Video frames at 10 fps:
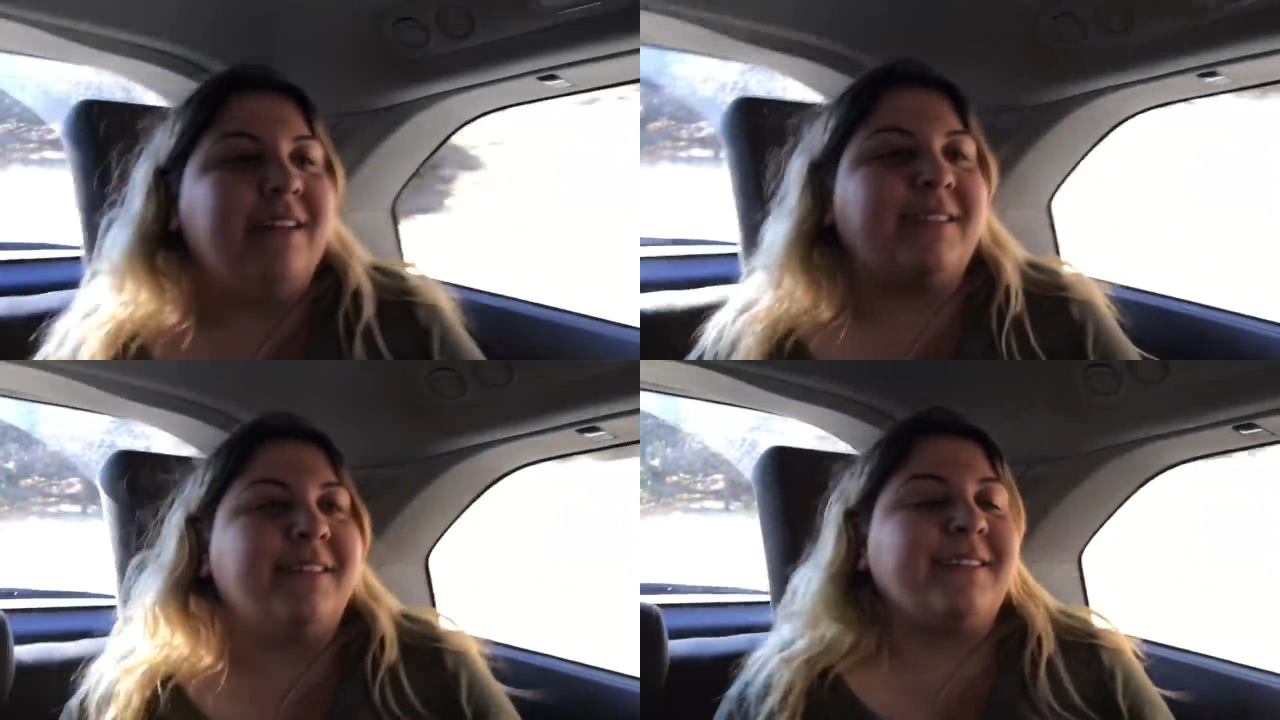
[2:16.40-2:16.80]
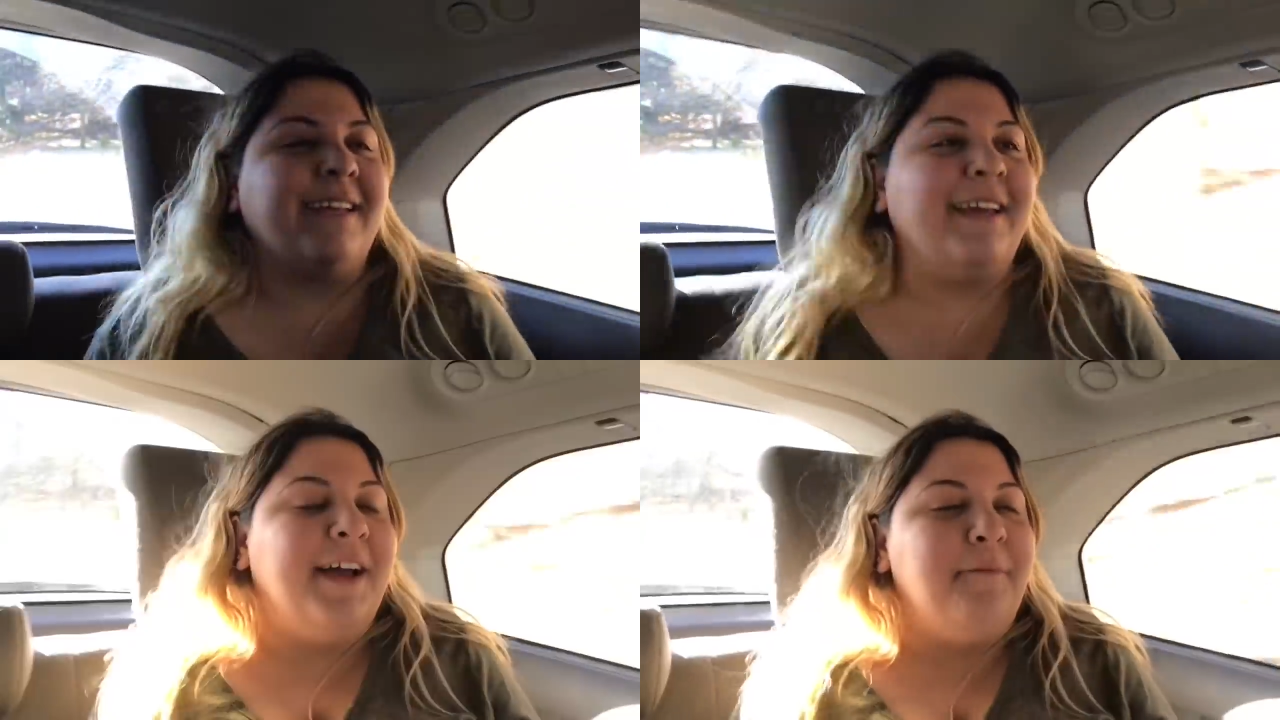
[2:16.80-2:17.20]
at 6
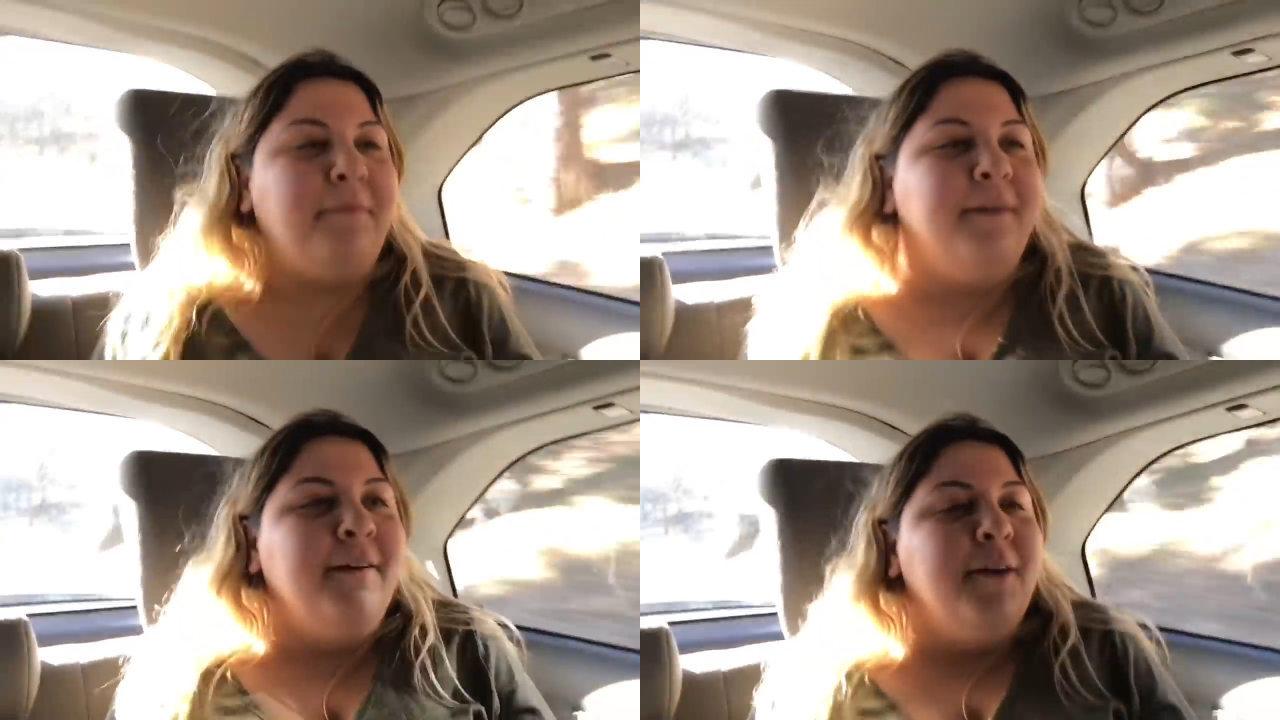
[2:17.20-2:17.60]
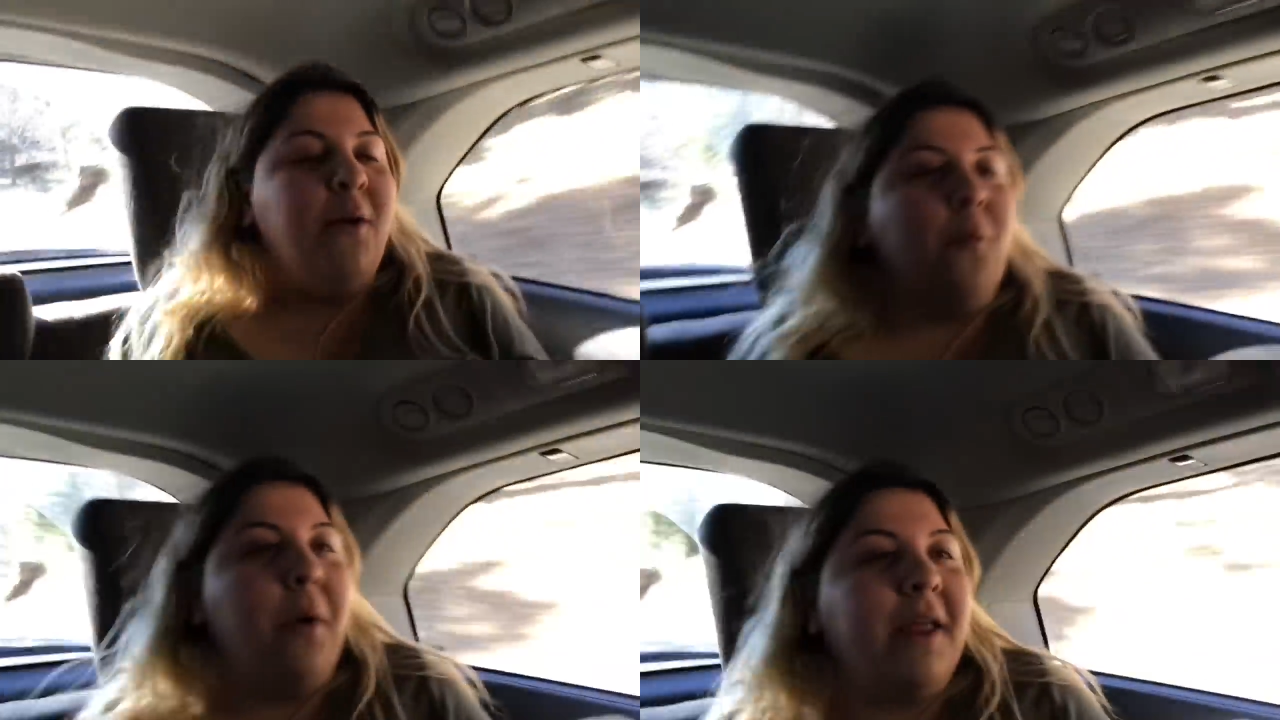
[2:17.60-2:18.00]
a.m.
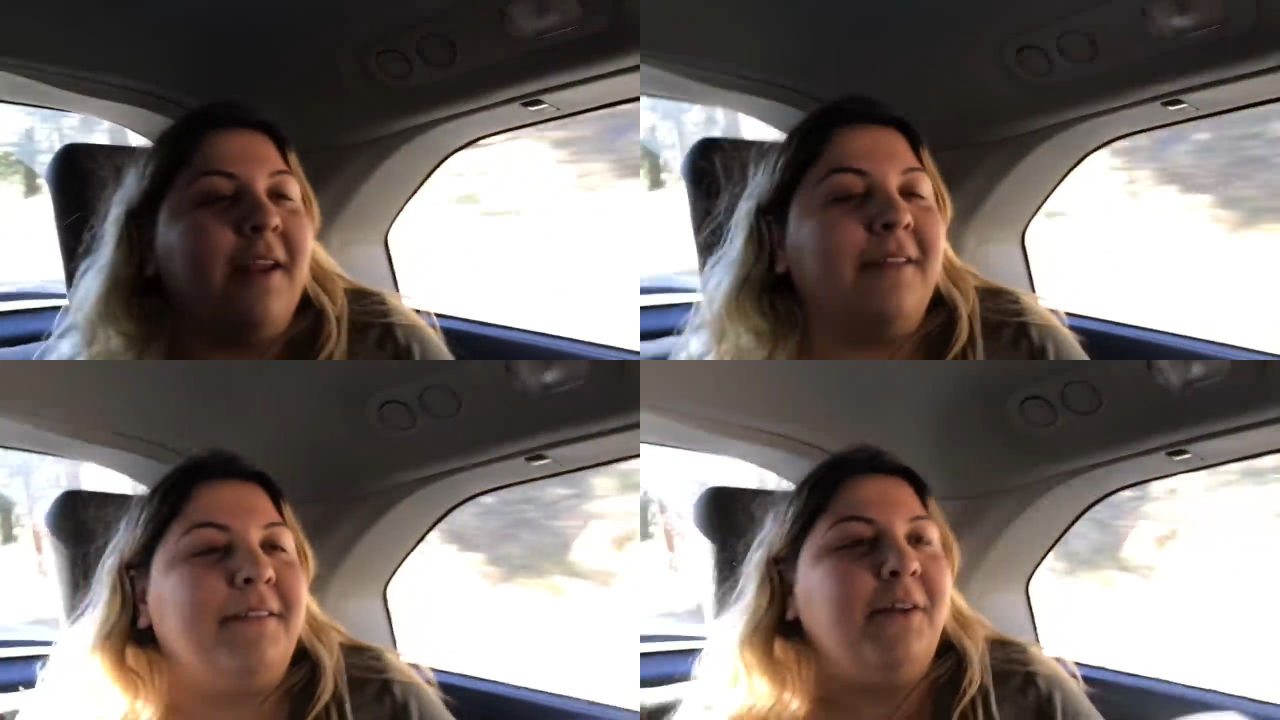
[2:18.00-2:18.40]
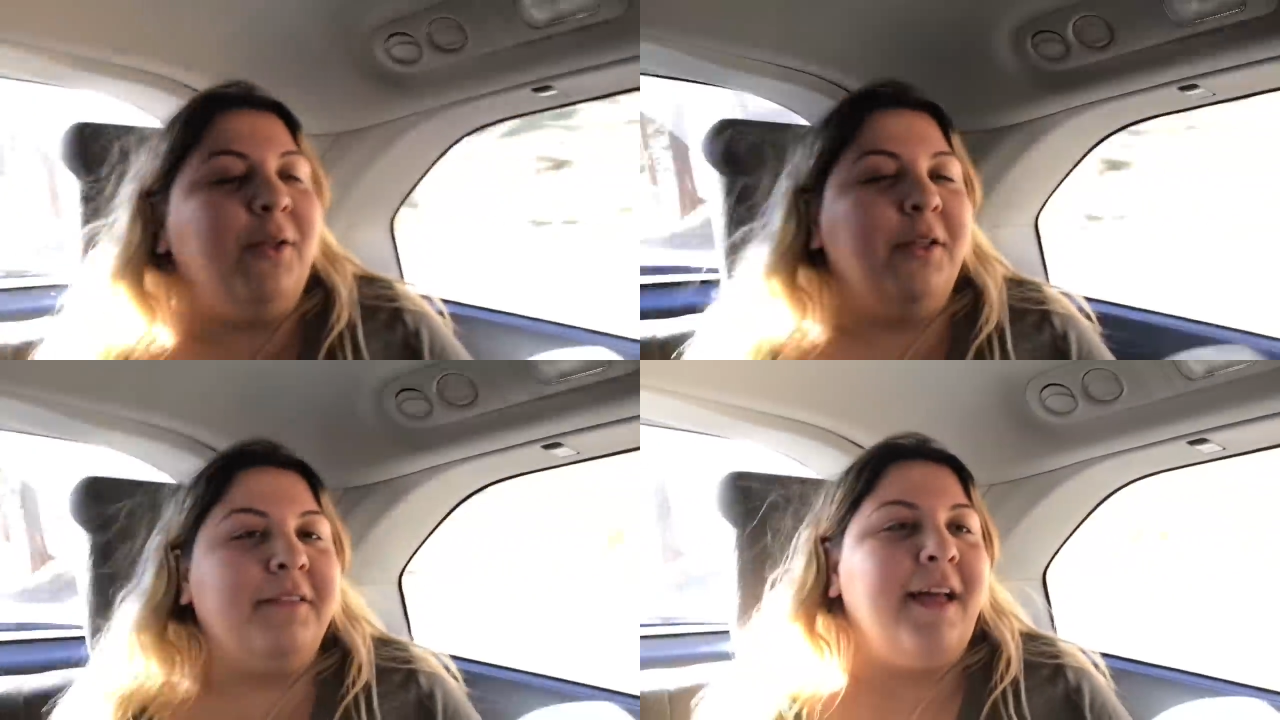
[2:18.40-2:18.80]
Waited
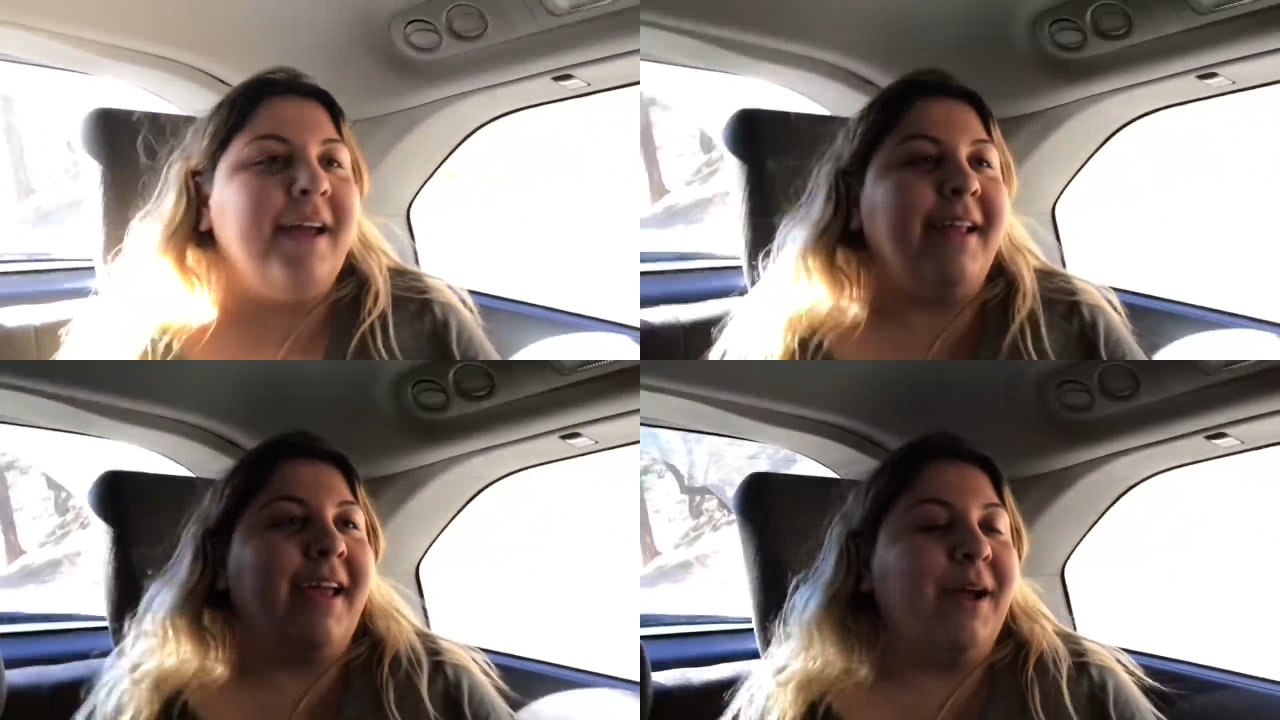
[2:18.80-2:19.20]
until 9 a.m.